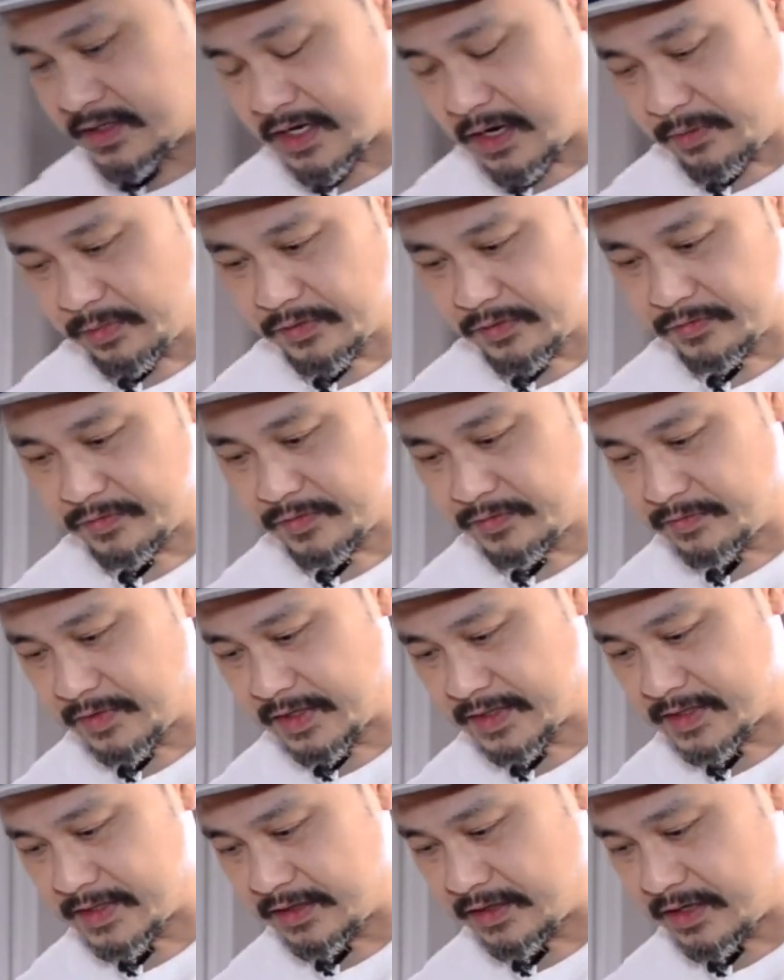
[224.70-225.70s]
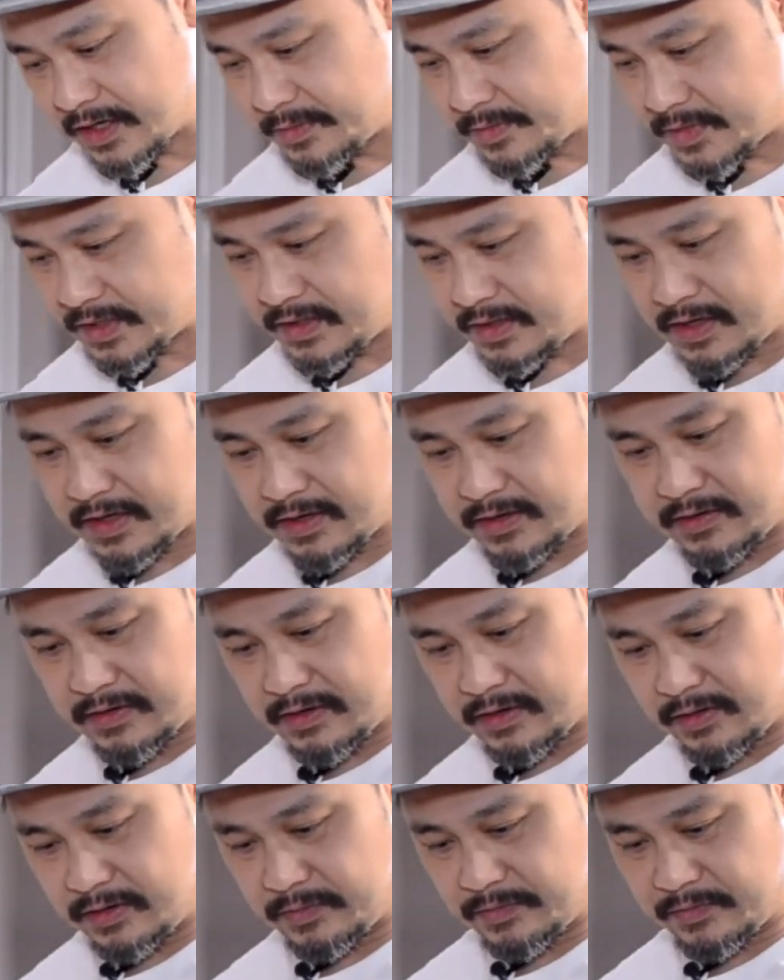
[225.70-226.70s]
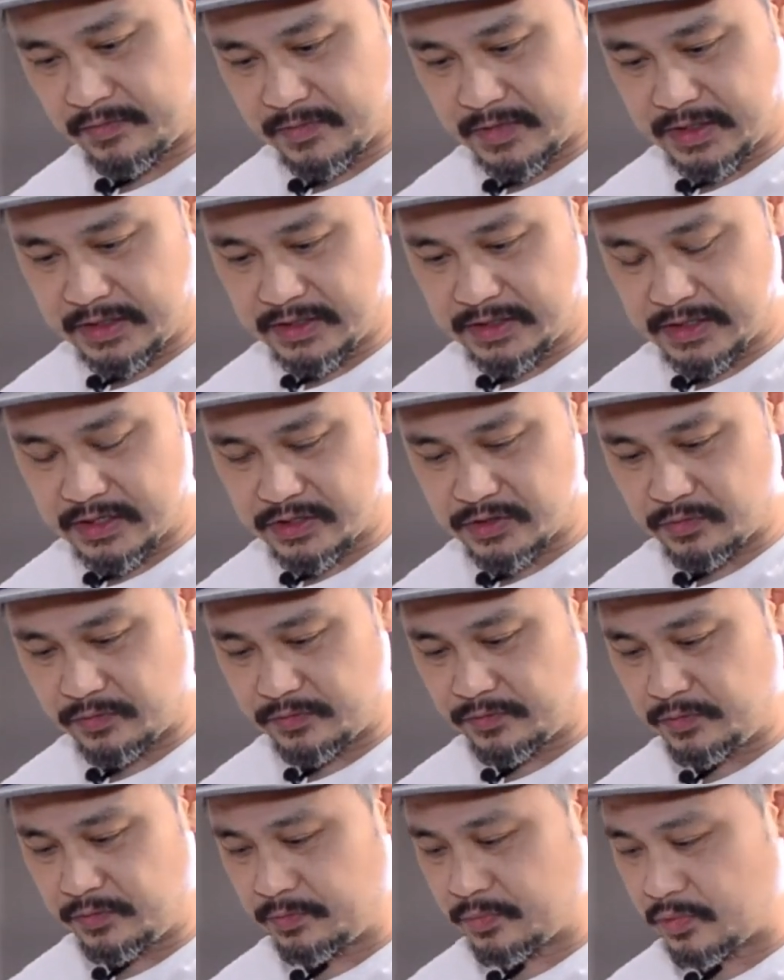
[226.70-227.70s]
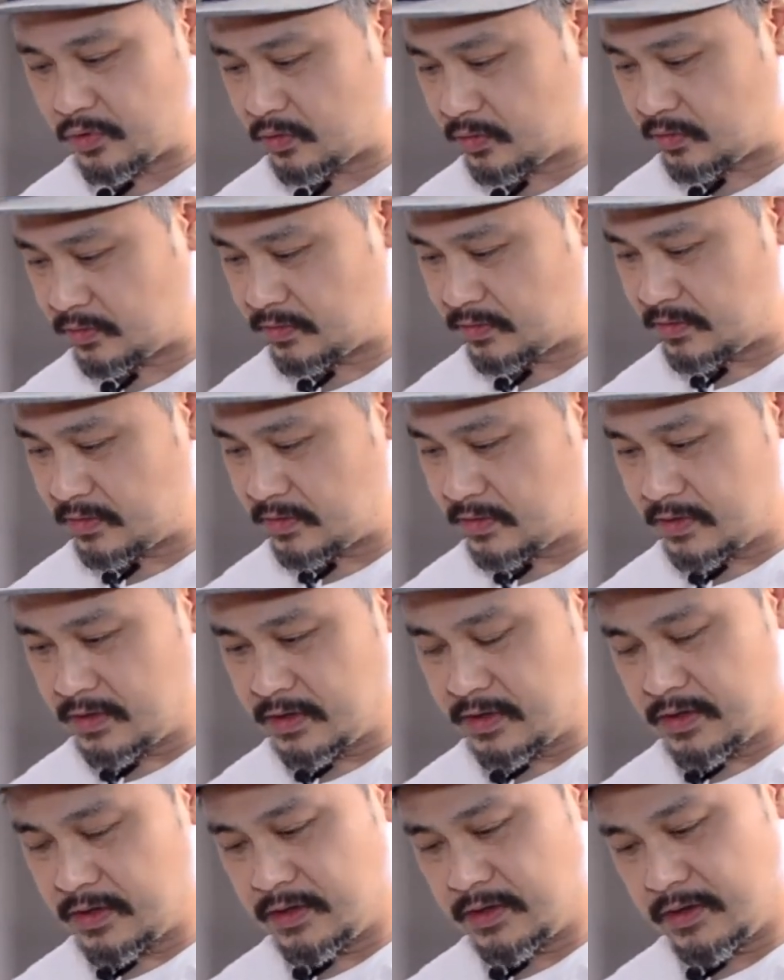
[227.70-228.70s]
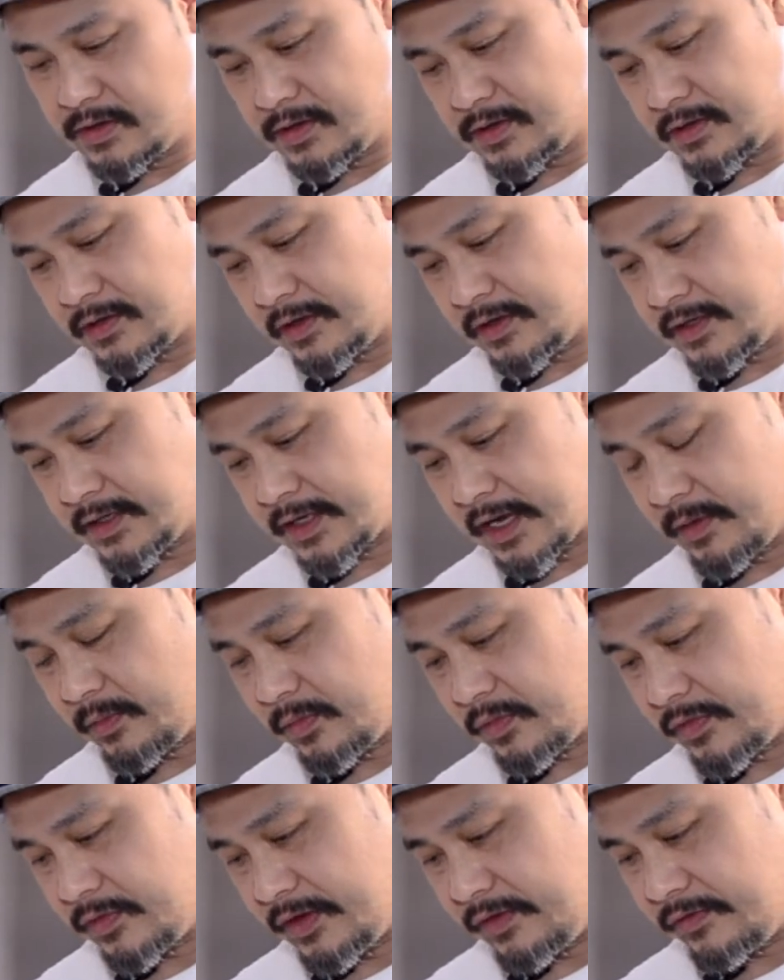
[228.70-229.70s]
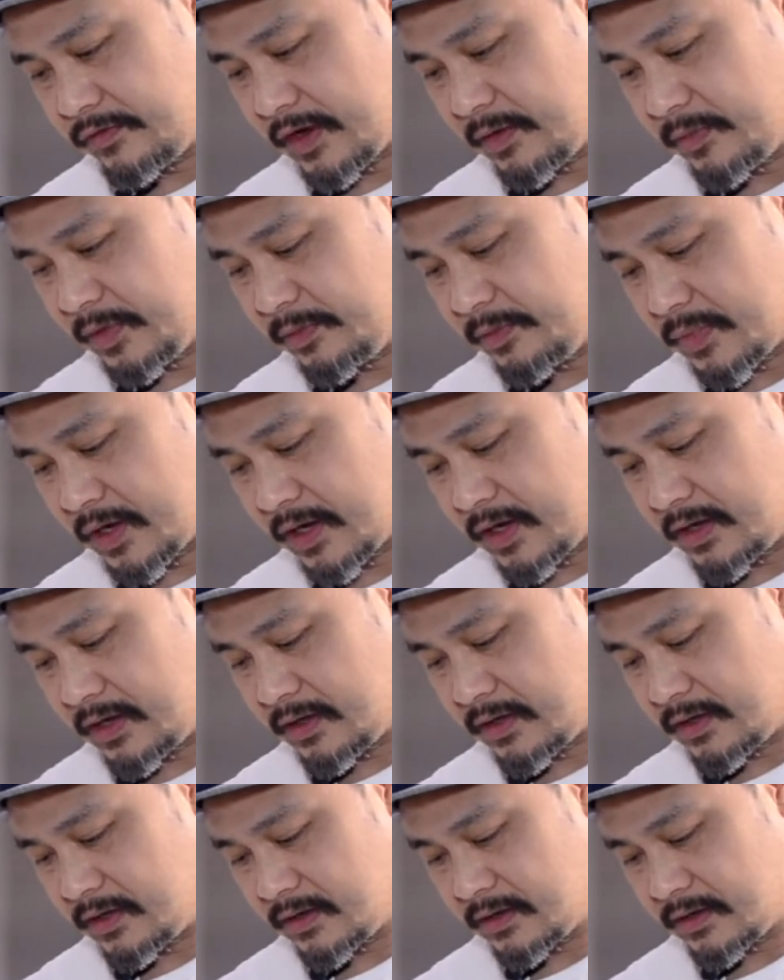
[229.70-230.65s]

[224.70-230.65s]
a couple of cassette games here, and international football. So this came with the family pack.